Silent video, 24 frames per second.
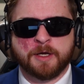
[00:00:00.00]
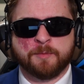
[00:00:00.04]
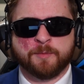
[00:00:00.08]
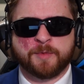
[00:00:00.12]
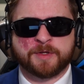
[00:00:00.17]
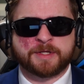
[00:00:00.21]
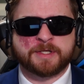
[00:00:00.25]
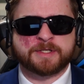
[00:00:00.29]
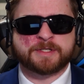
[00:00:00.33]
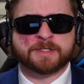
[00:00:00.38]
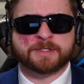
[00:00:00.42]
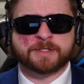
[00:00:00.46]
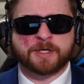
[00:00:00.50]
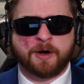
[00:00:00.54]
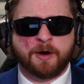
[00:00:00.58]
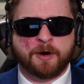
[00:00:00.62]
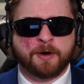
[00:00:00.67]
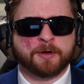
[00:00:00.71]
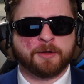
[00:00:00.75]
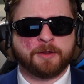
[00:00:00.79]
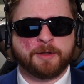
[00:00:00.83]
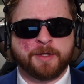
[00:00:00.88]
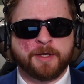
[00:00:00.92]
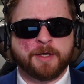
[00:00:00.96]
but this is
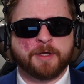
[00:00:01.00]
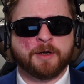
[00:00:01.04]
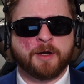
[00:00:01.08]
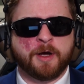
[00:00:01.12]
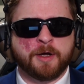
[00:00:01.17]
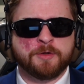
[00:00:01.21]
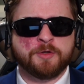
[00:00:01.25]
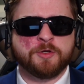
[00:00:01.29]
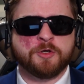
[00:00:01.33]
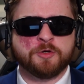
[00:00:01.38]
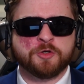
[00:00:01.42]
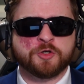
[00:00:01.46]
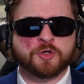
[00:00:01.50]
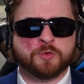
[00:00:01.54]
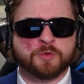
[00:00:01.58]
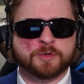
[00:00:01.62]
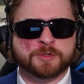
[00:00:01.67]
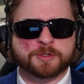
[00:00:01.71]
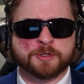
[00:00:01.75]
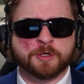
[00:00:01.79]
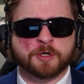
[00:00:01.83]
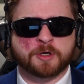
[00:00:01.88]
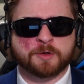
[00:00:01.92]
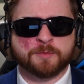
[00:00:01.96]
hardly an
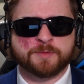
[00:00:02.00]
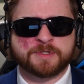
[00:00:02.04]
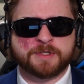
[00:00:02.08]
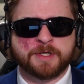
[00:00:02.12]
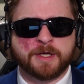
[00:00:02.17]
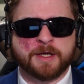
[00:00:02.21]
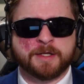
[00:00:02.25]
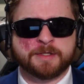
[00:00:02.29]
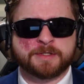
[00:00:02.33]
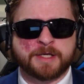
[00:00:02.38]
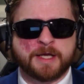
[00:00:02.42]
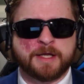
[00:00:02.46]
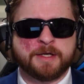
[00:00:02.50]
unusual circumstance,